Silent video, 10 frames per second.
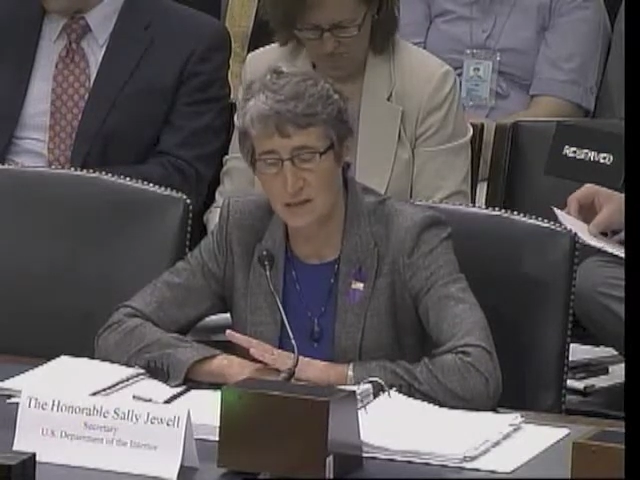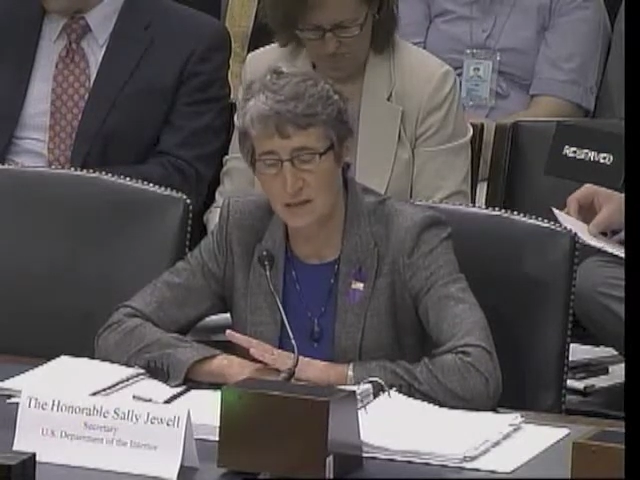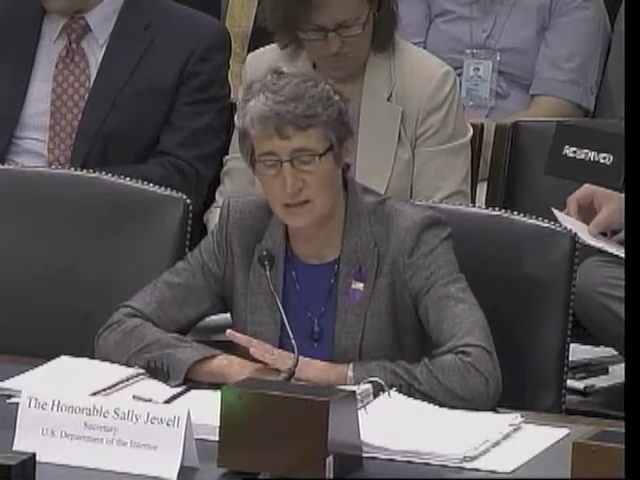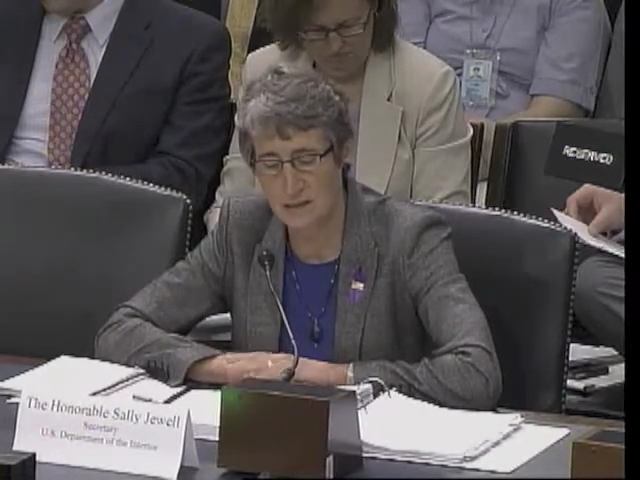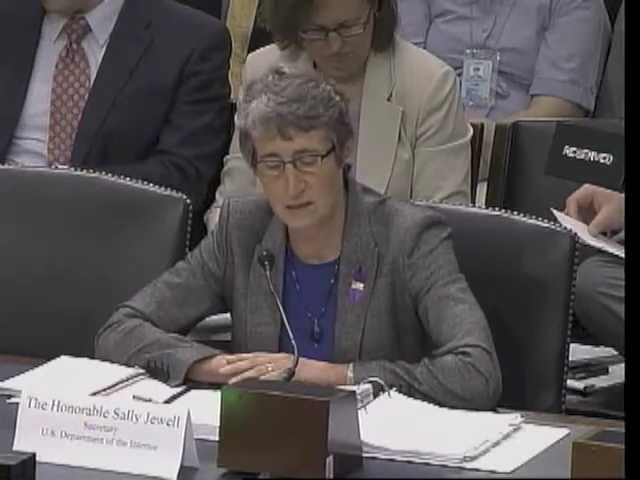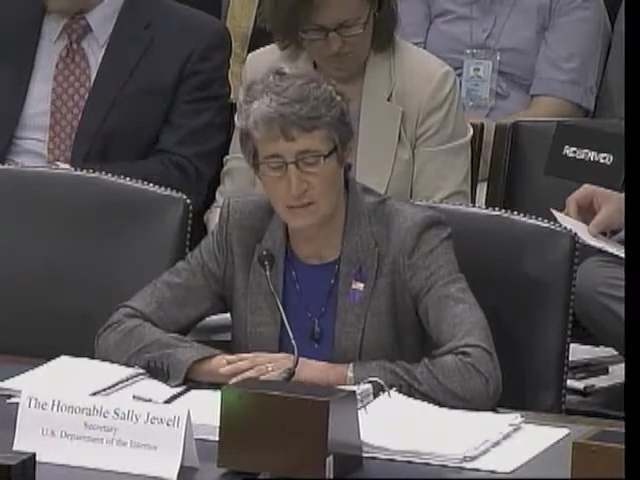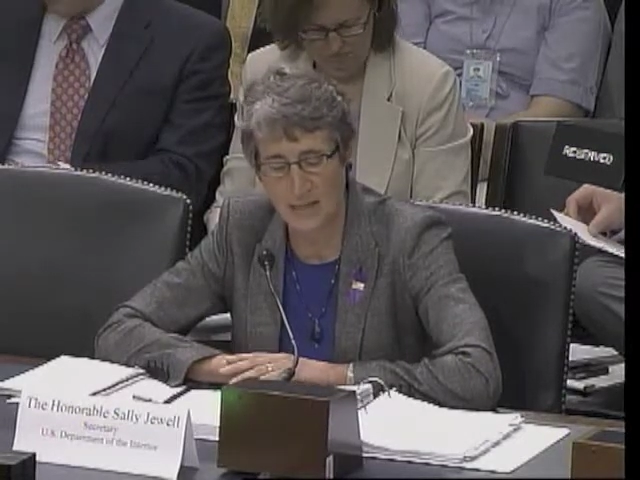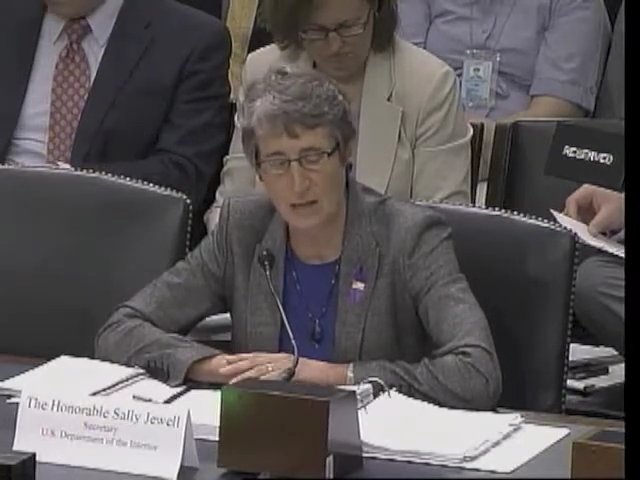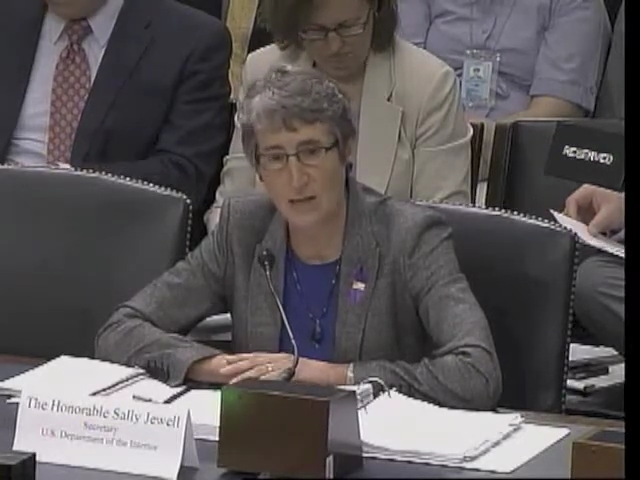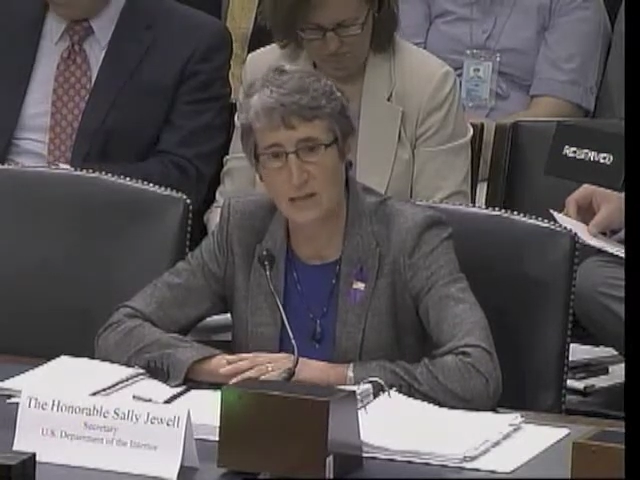as uh,
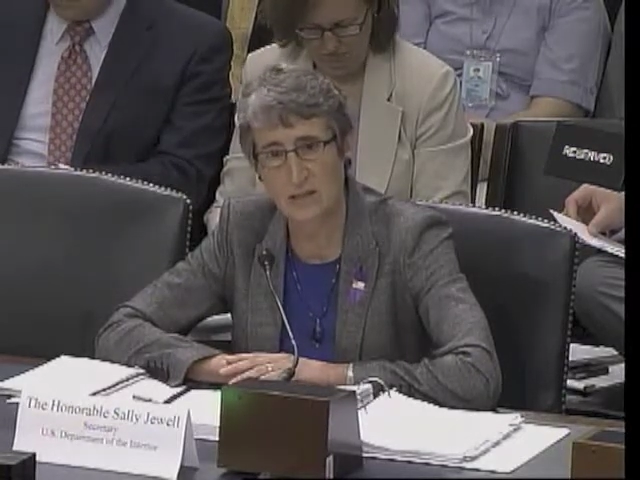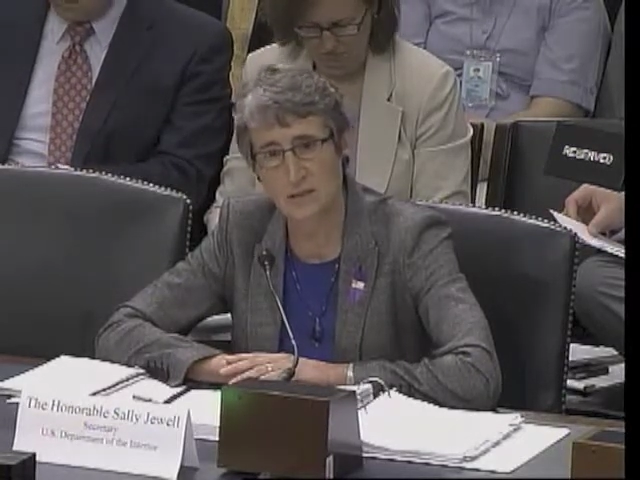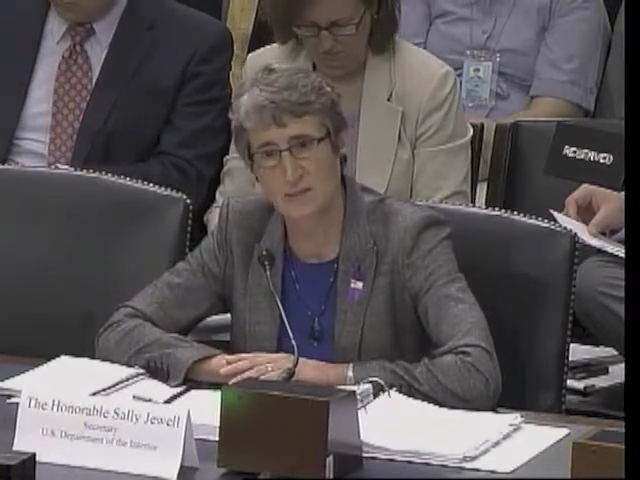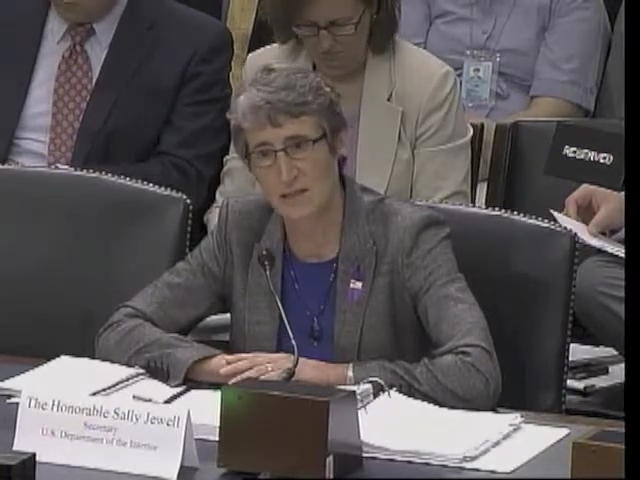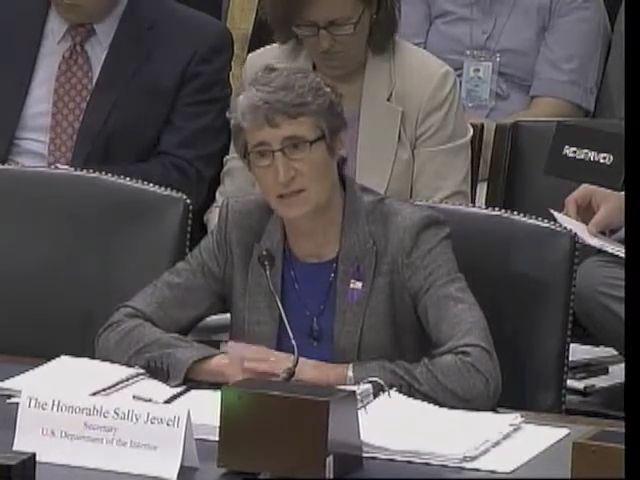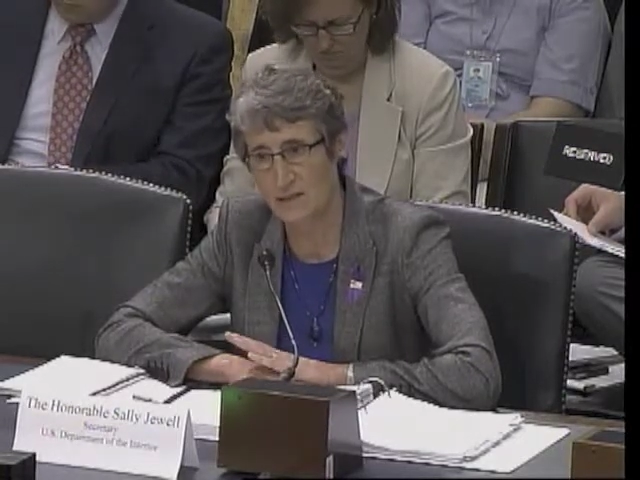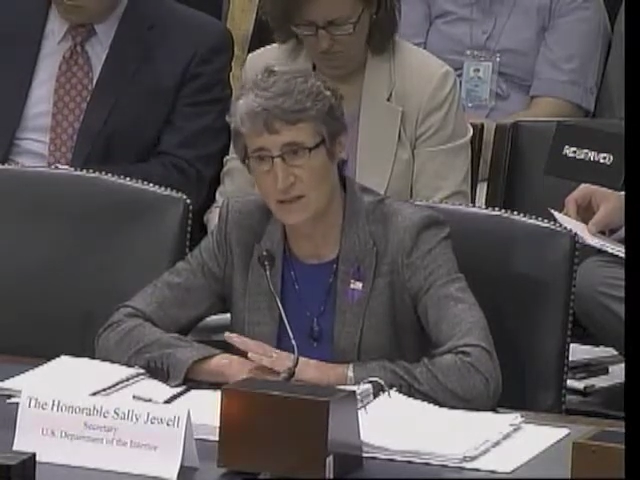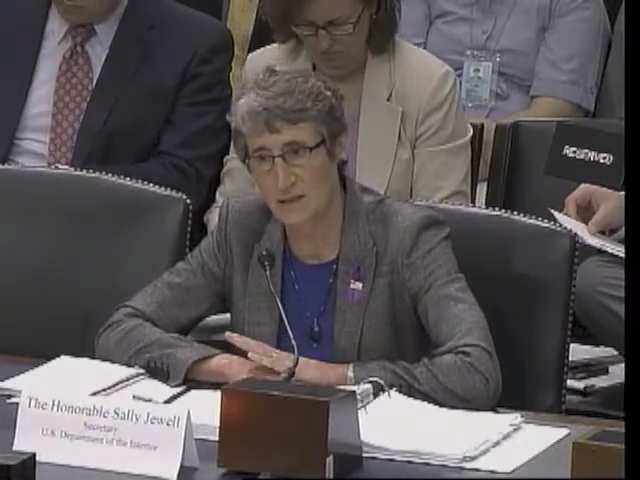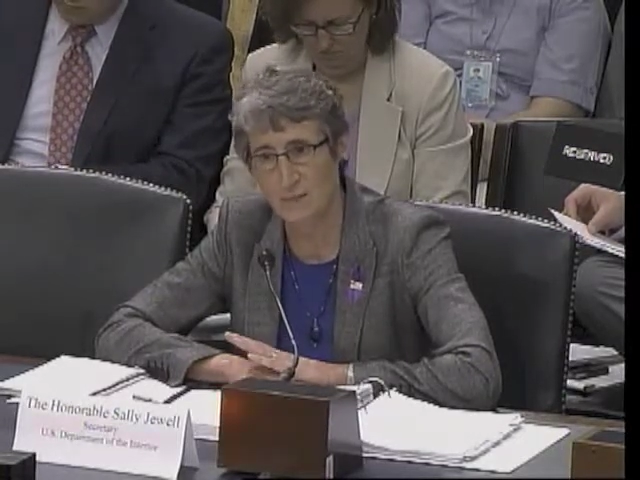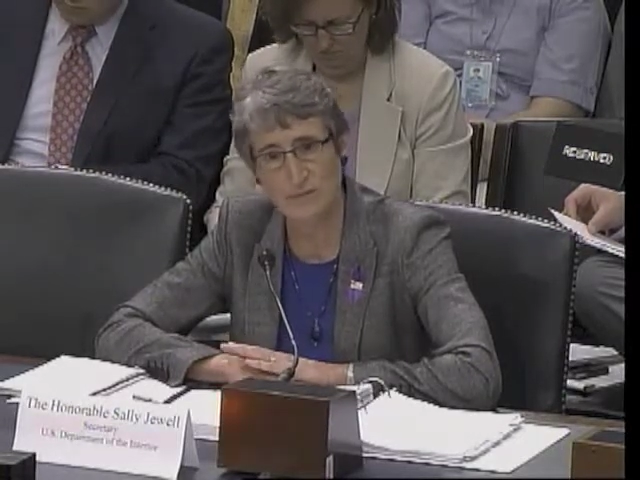my colleague Jim Douglas,
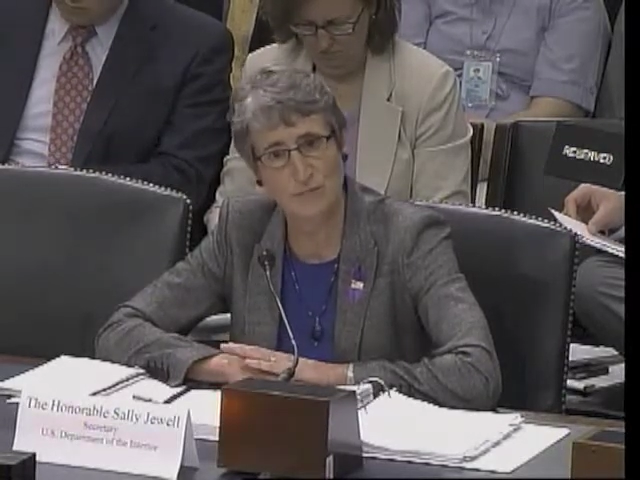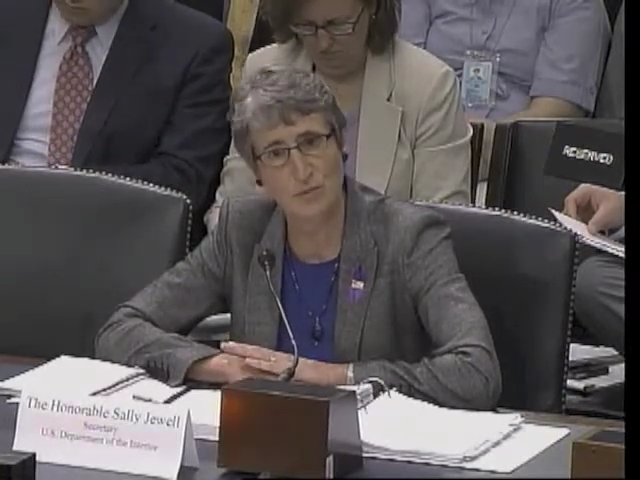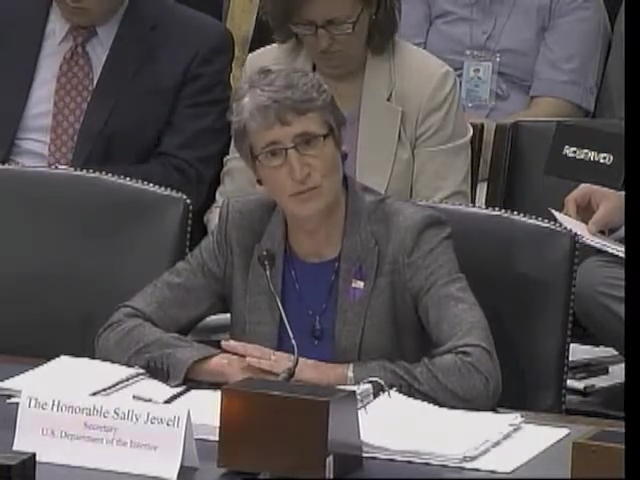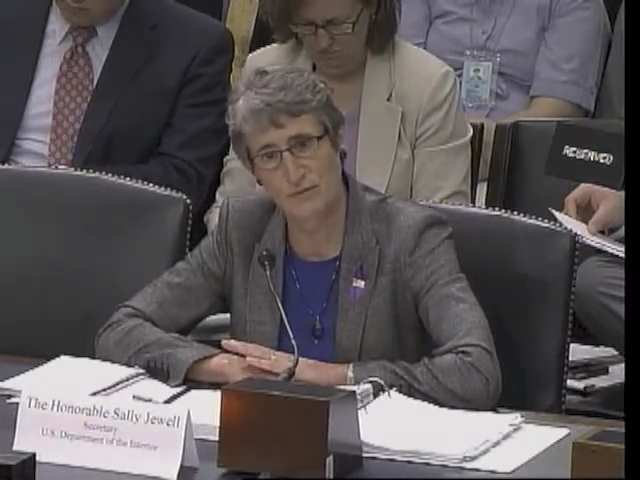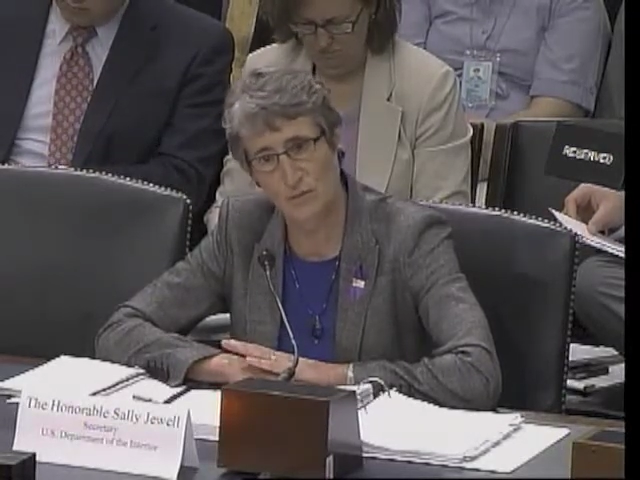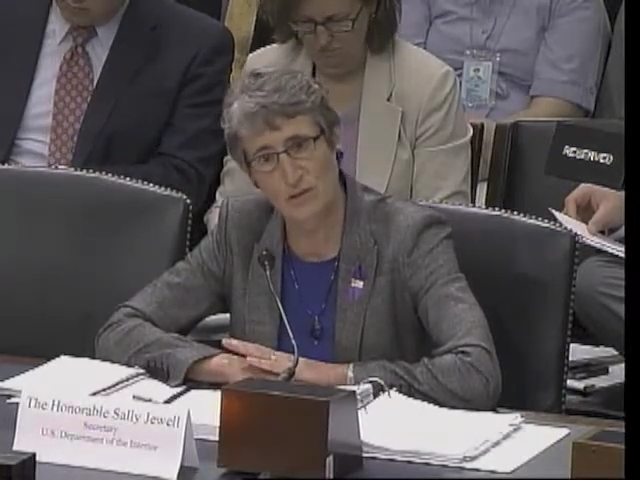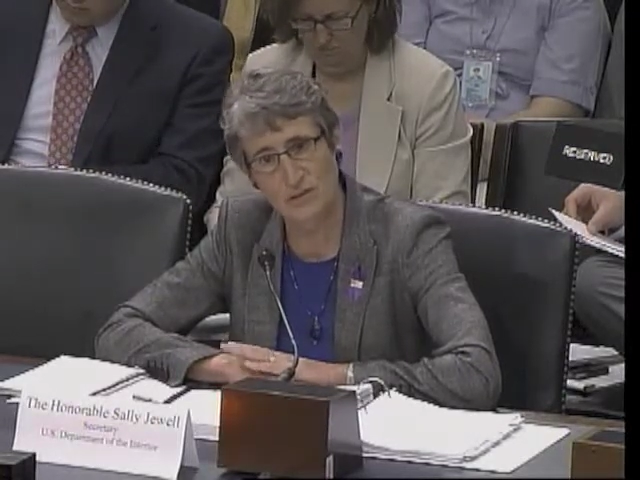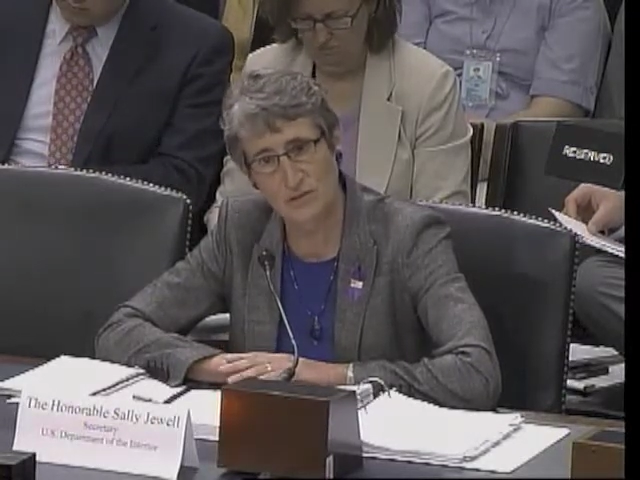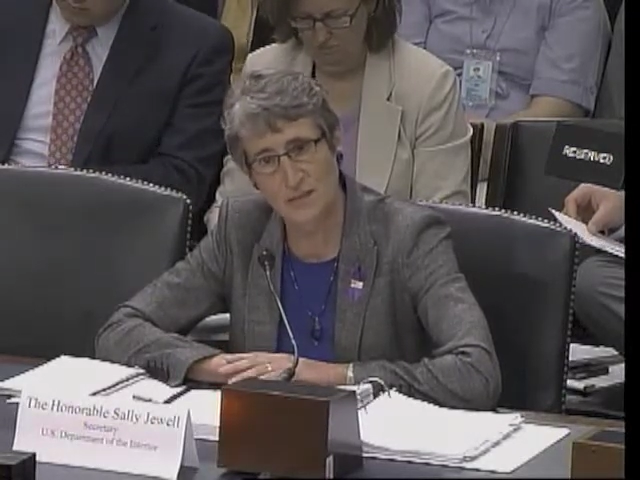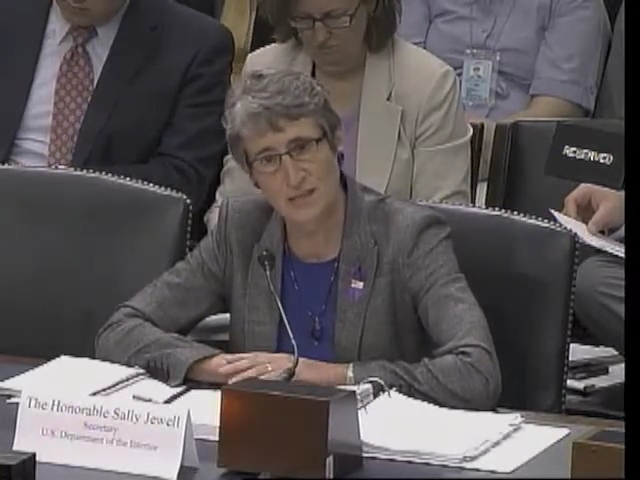I think was before
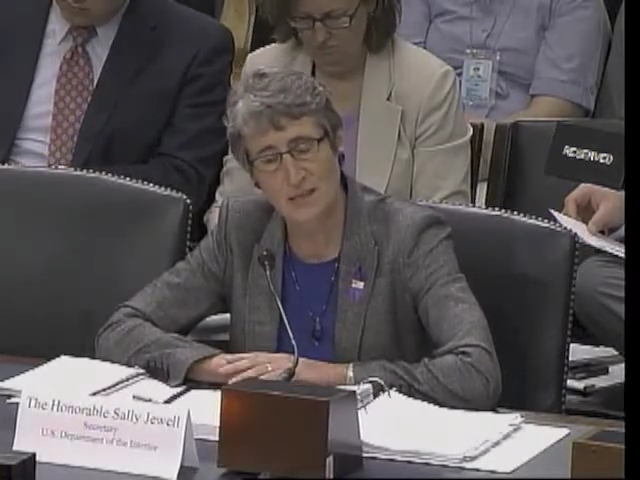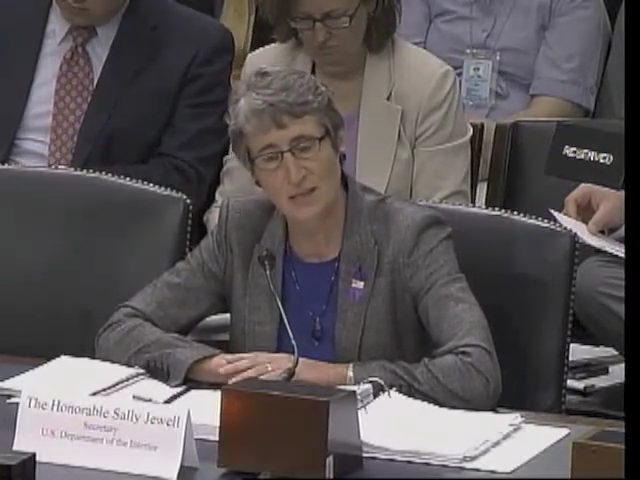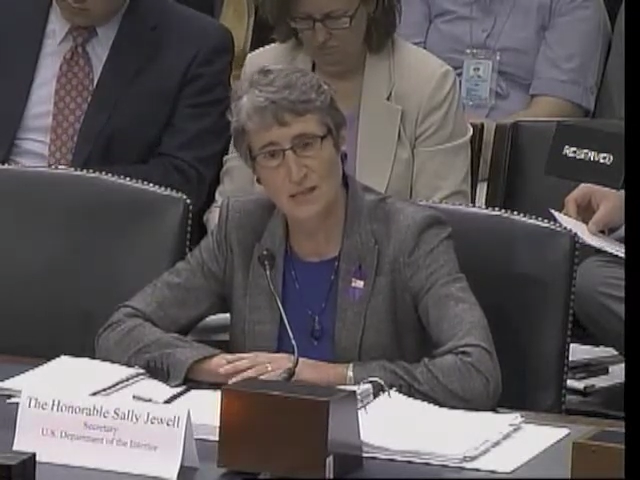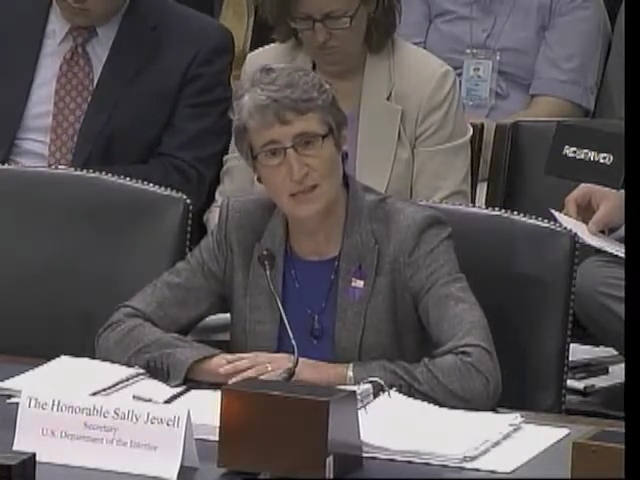this committee,